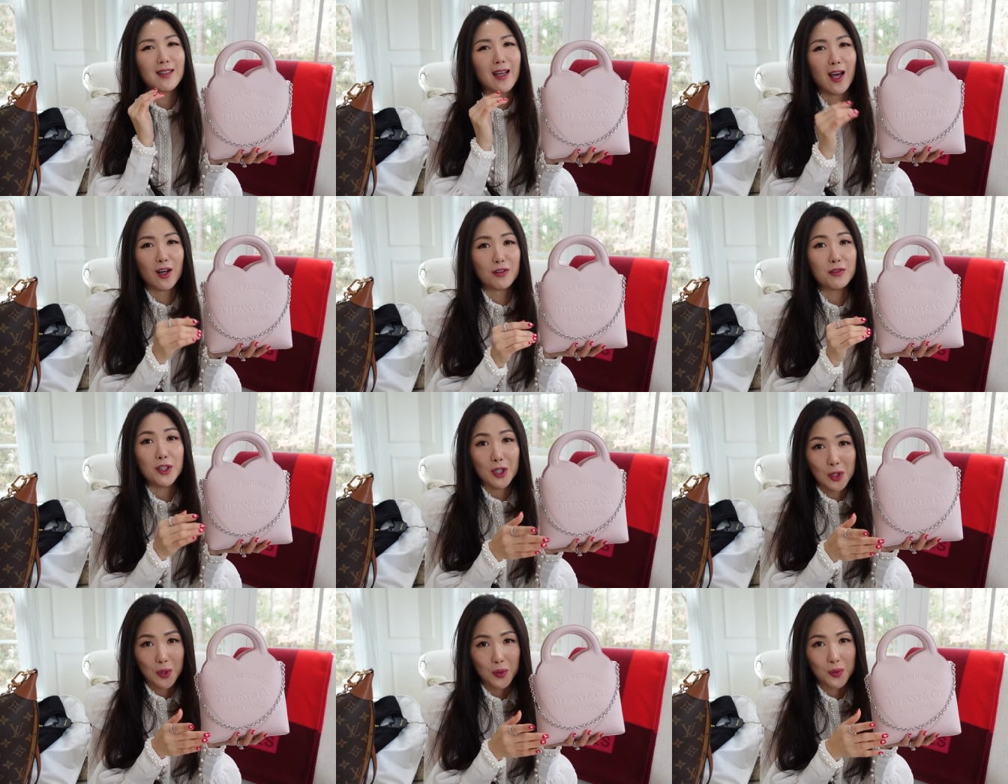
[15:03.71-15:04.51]
L V
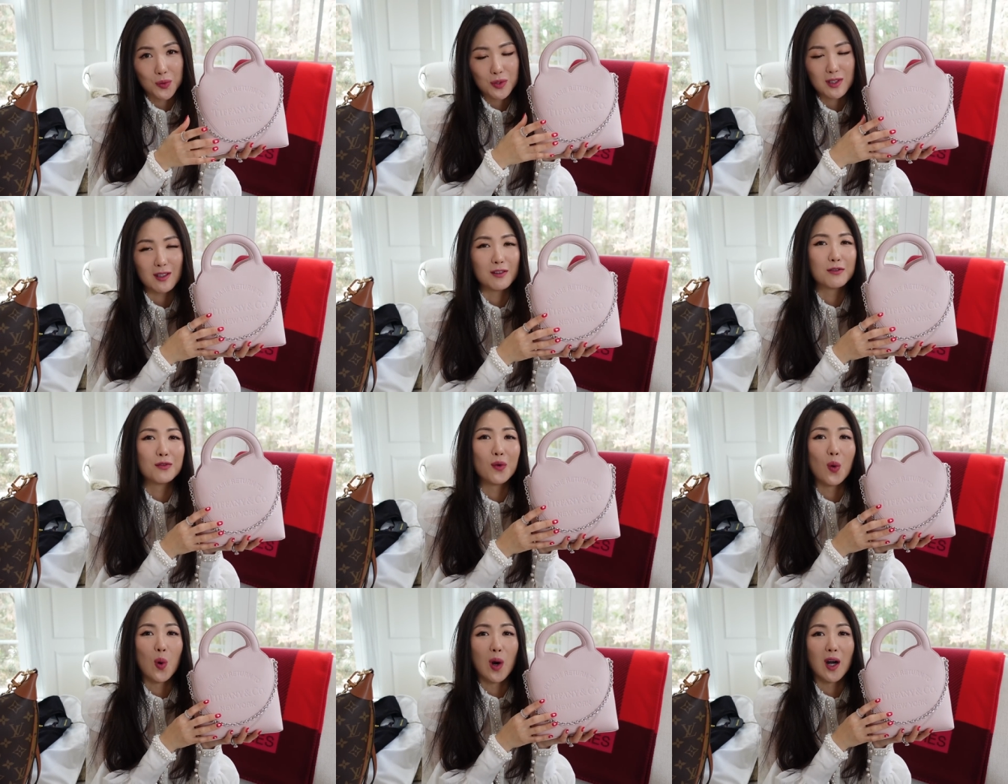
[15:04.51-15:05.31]
used
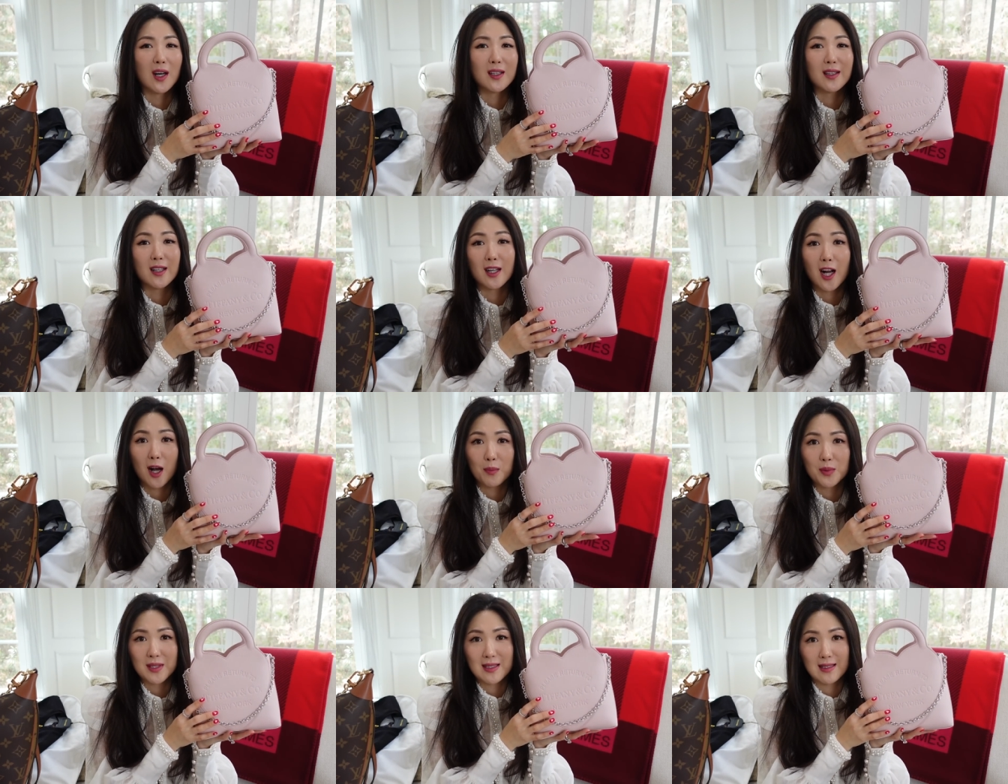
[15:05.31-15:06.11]
for their
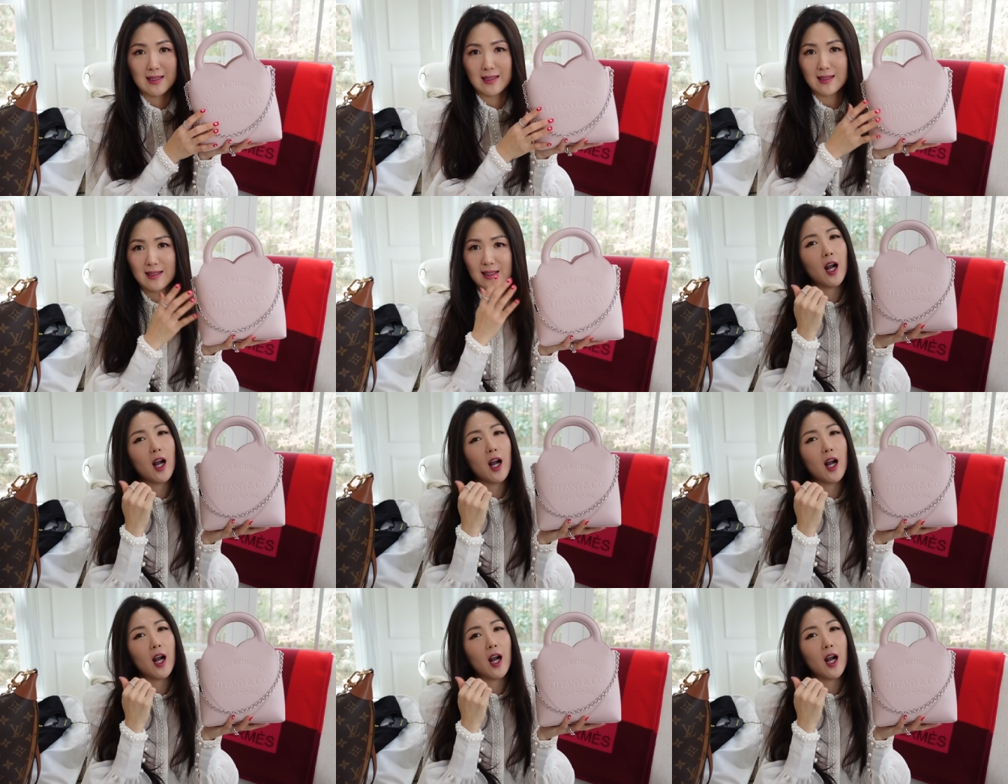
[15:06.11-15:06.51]
Capucines.